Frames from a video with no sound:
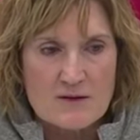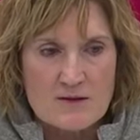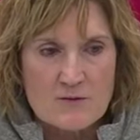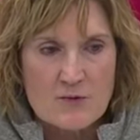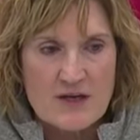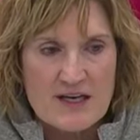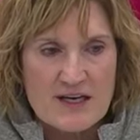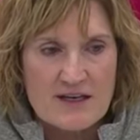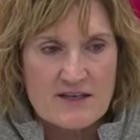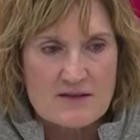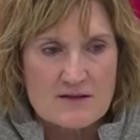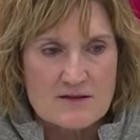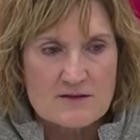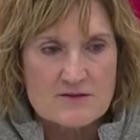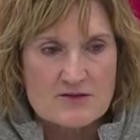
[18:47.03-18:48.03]
we
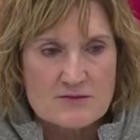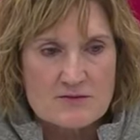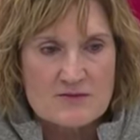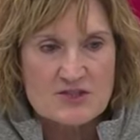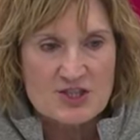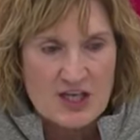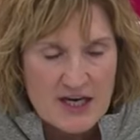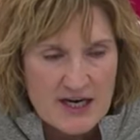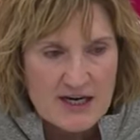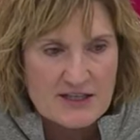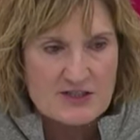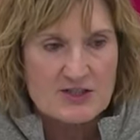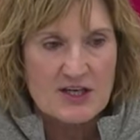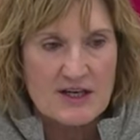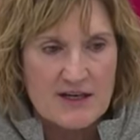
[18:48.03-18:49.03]
can
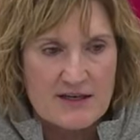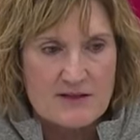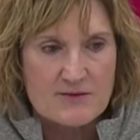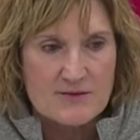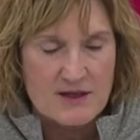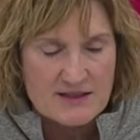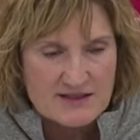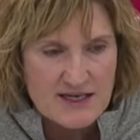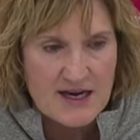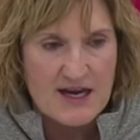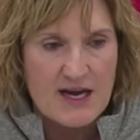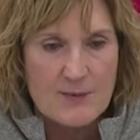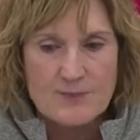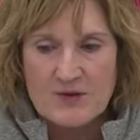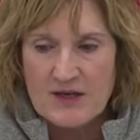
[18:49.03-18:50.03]
change and
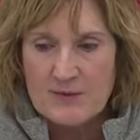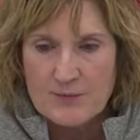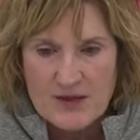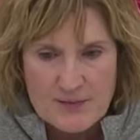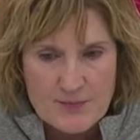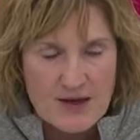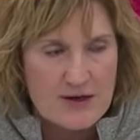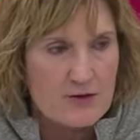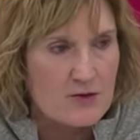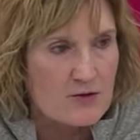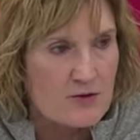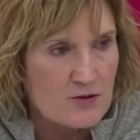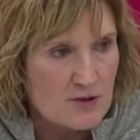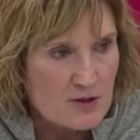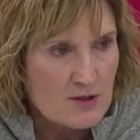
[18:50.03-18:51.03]
adapt and be
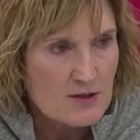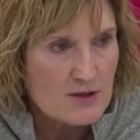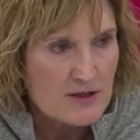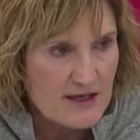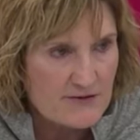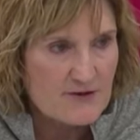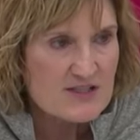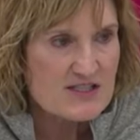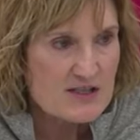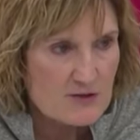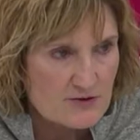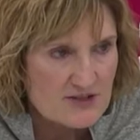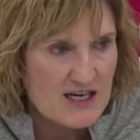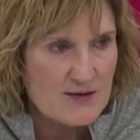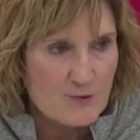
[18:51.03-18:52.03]
better every
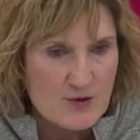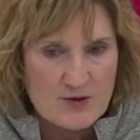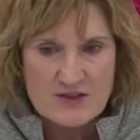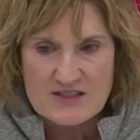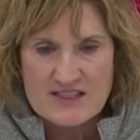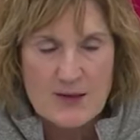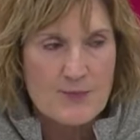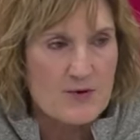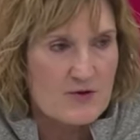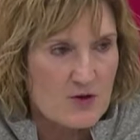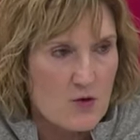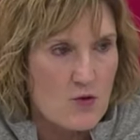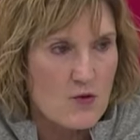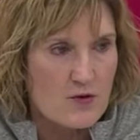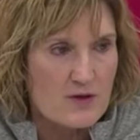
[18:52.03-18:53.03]
single time we step on the
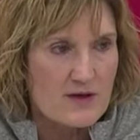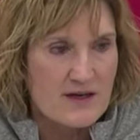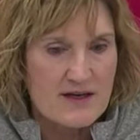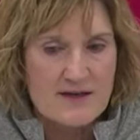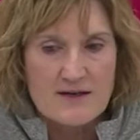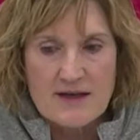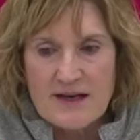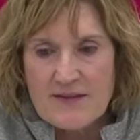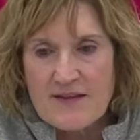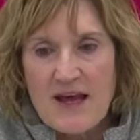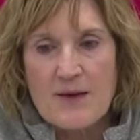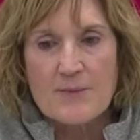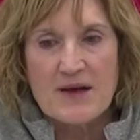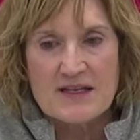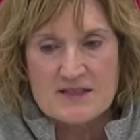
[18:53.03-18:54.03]
court, and and
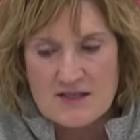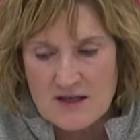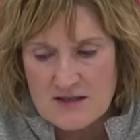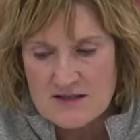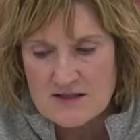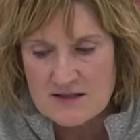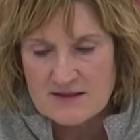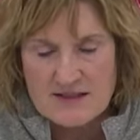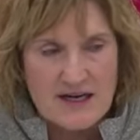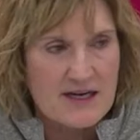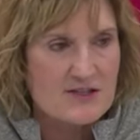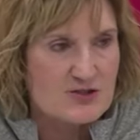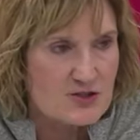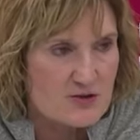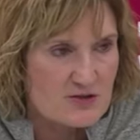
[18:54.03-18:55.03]
that makes us a
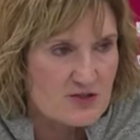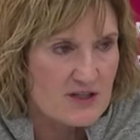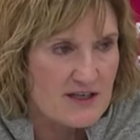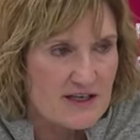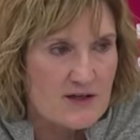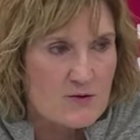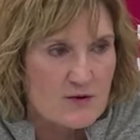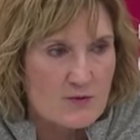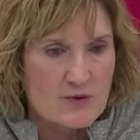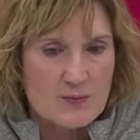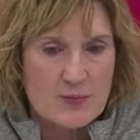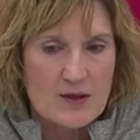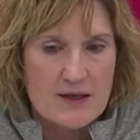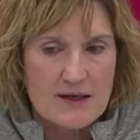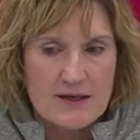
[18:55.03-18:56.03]
danger to anyone we
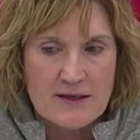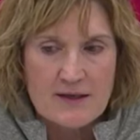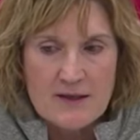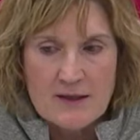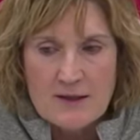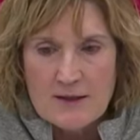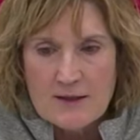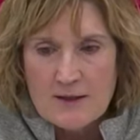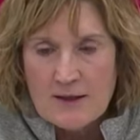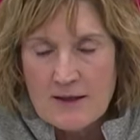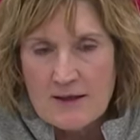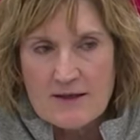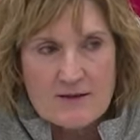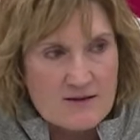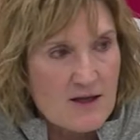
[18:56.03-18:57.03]
play.
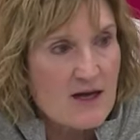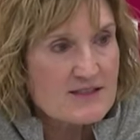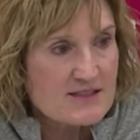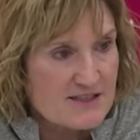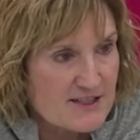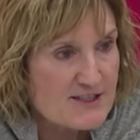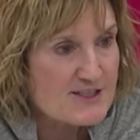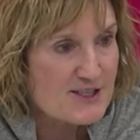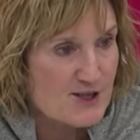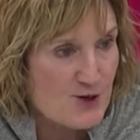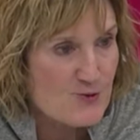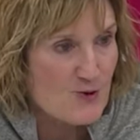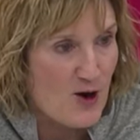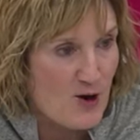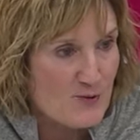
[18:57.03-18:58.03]
Uh, lots of things can go
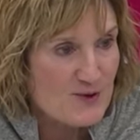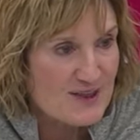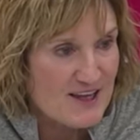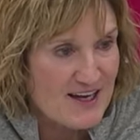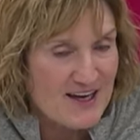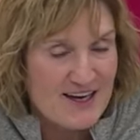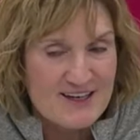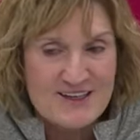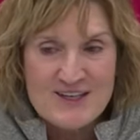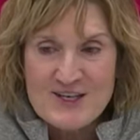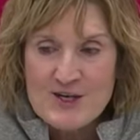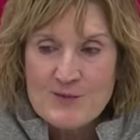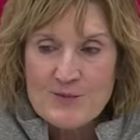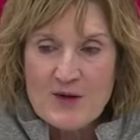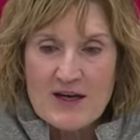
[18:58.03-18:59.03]
wrong with that,
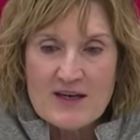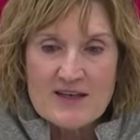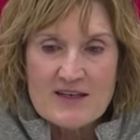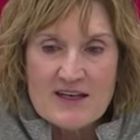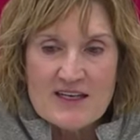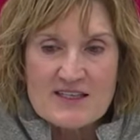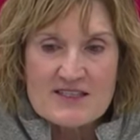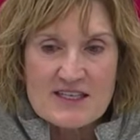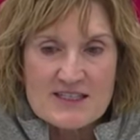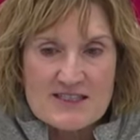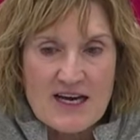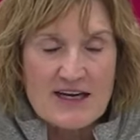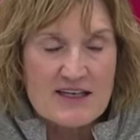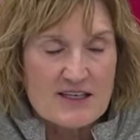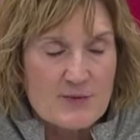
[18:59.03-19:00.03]
but it's
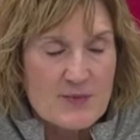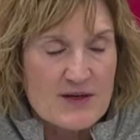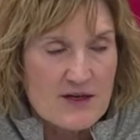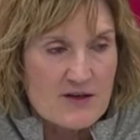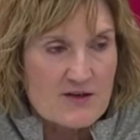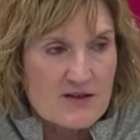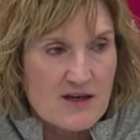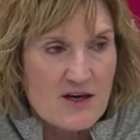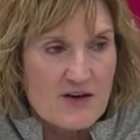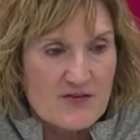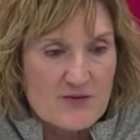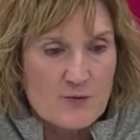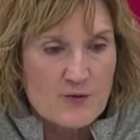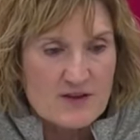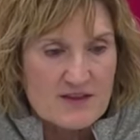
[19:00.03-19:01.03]
exciting to be on
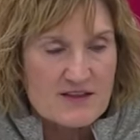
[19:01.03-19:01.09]
on with